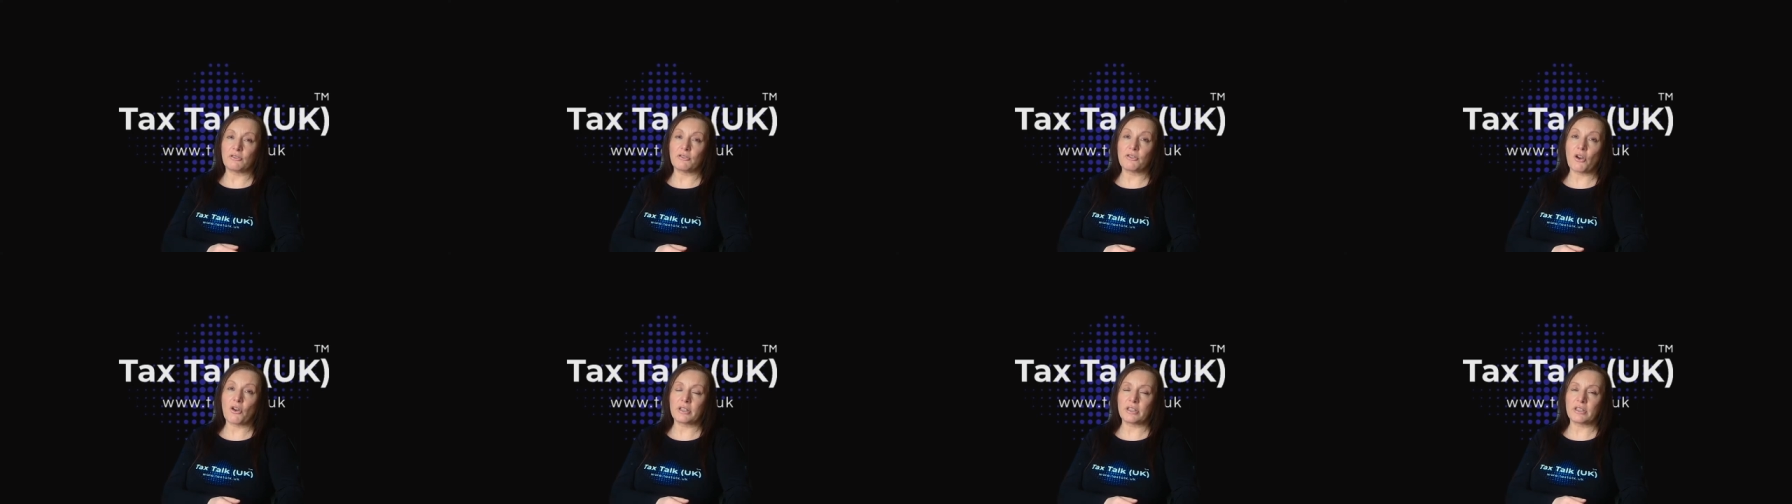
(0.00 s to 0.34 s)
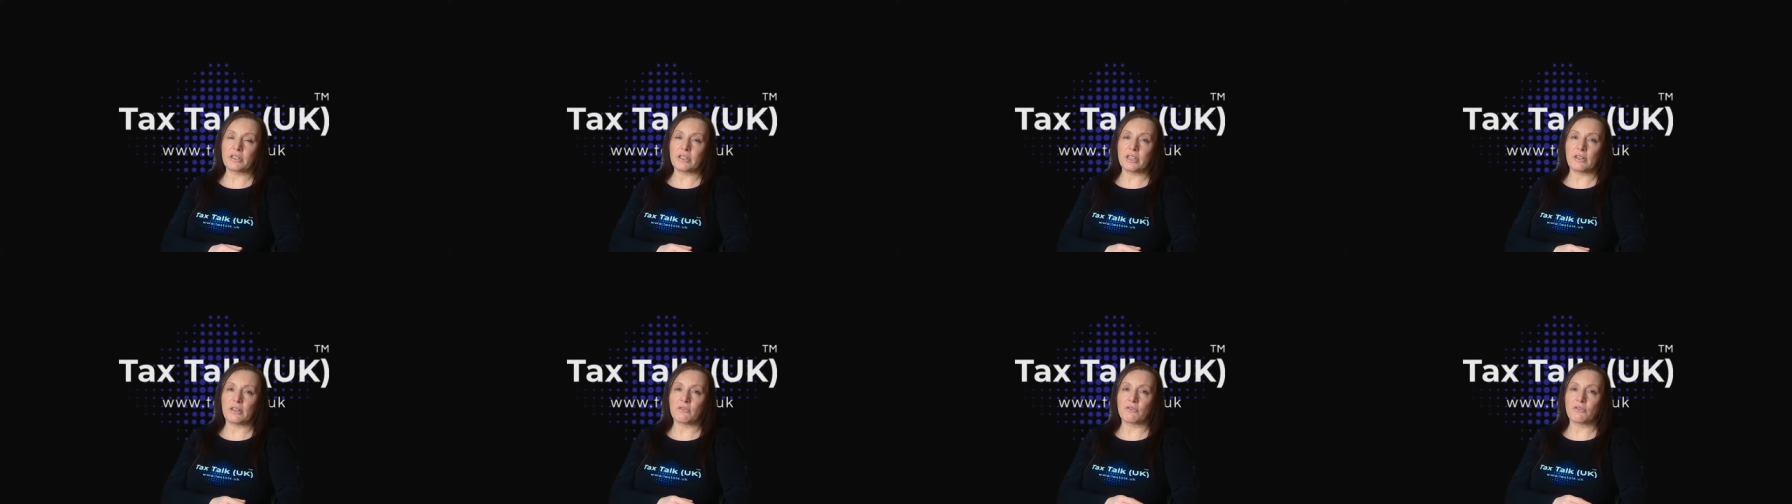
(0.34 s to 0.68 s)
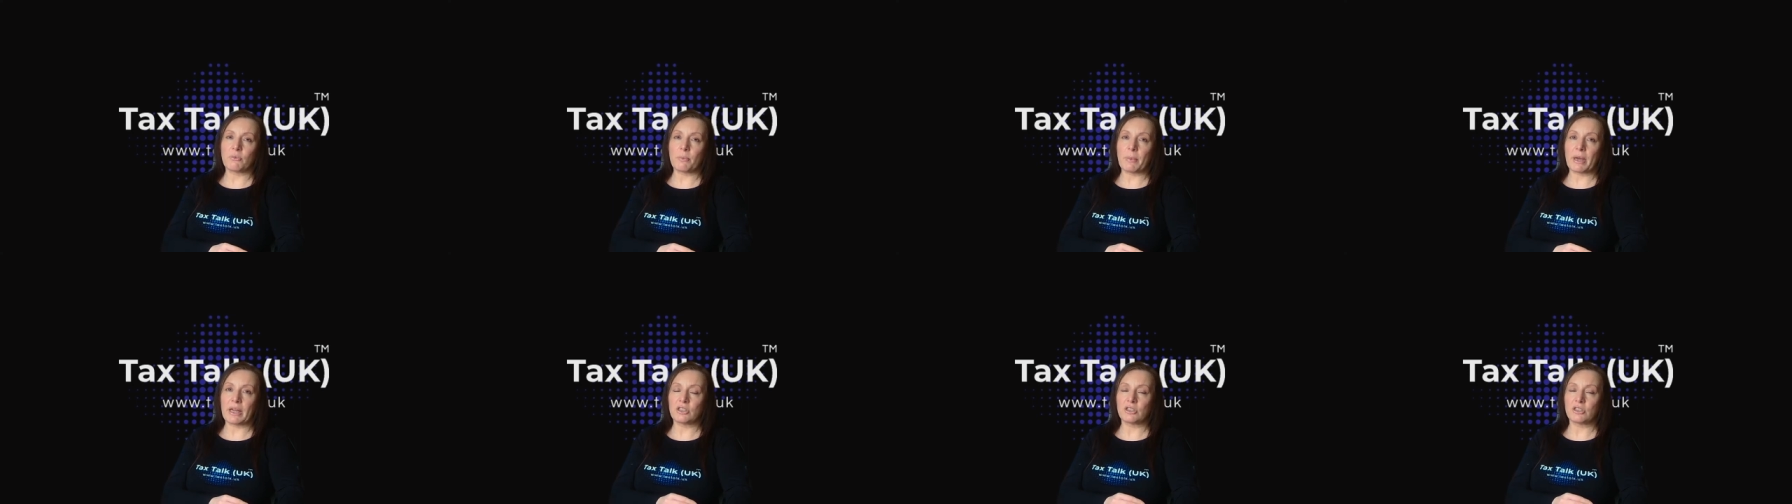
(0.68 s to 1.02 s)
find the
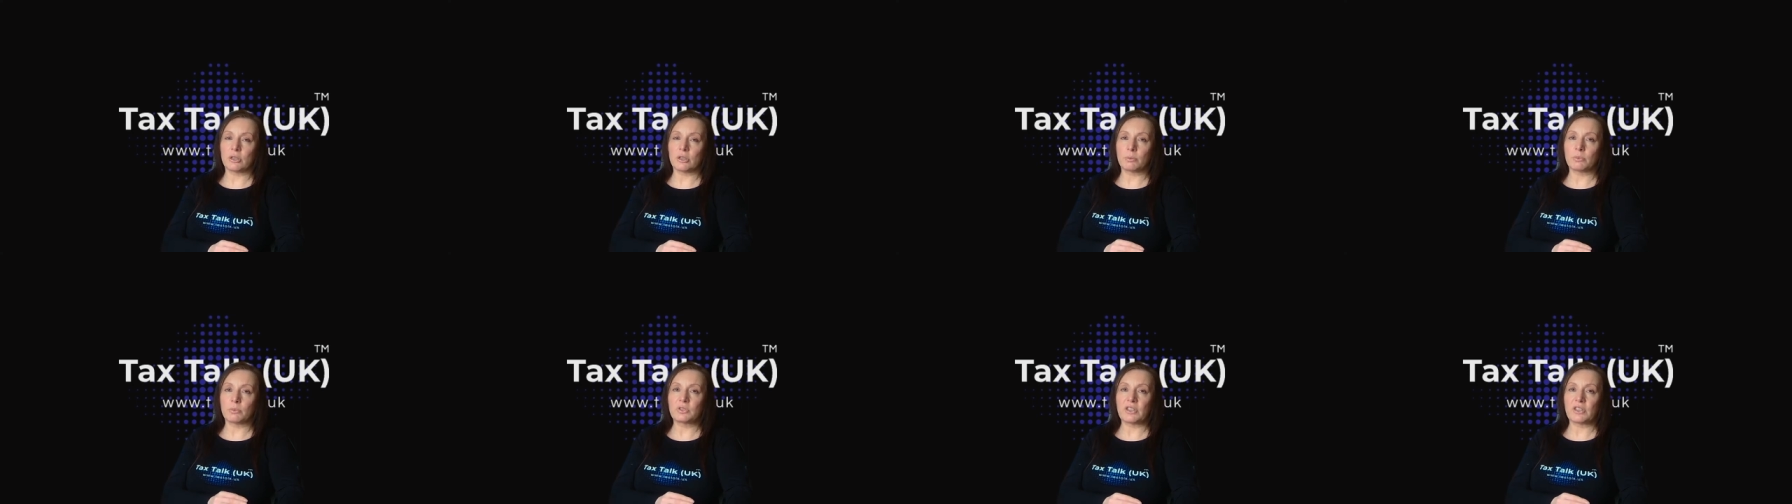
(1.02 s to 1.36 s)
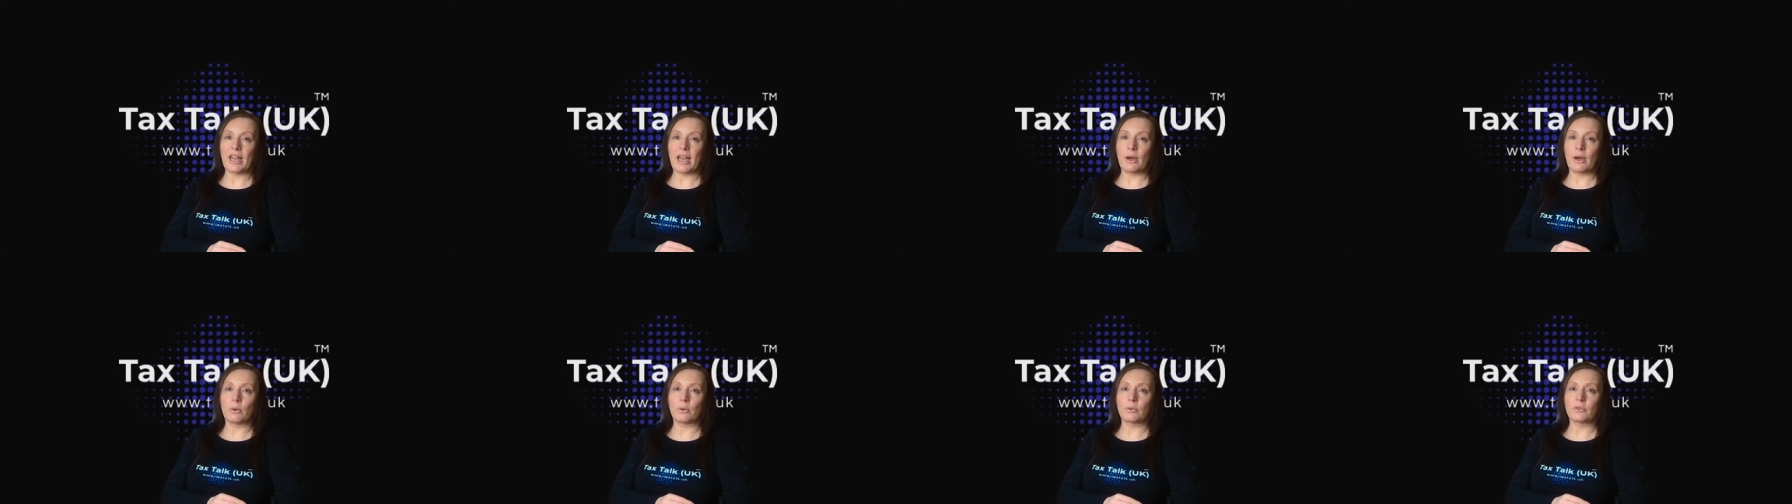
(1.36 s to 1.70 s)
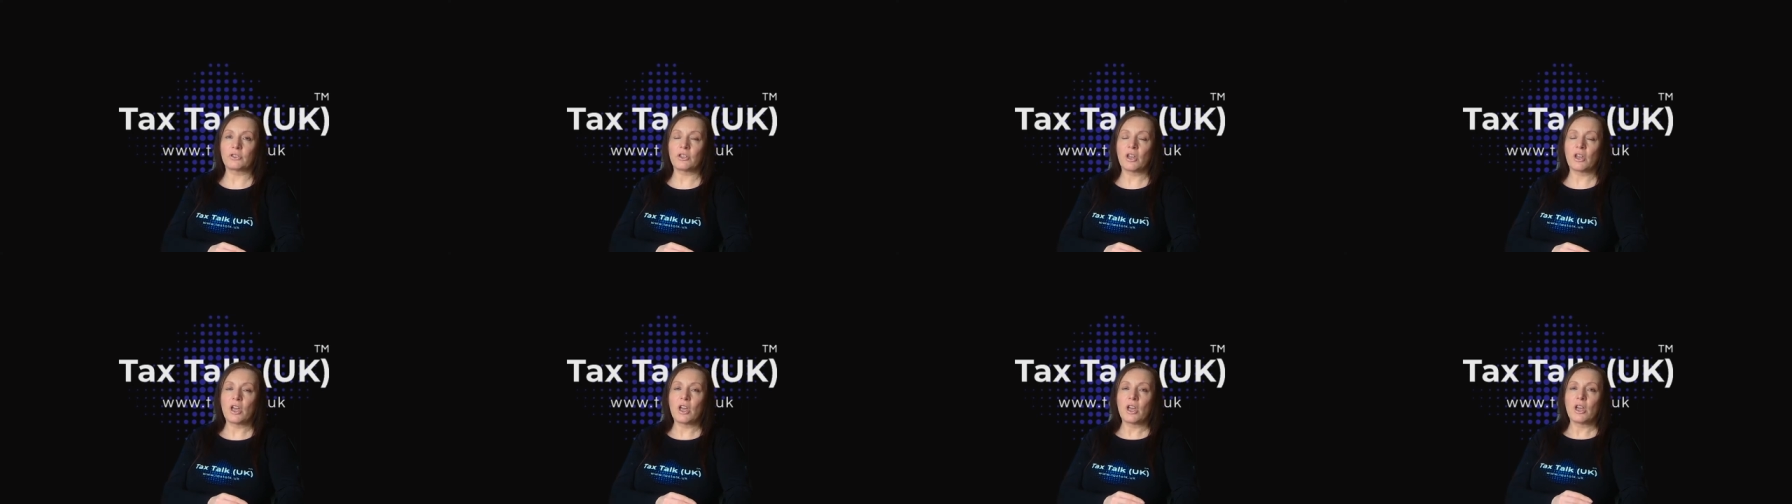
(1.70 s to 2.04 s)
information themselves.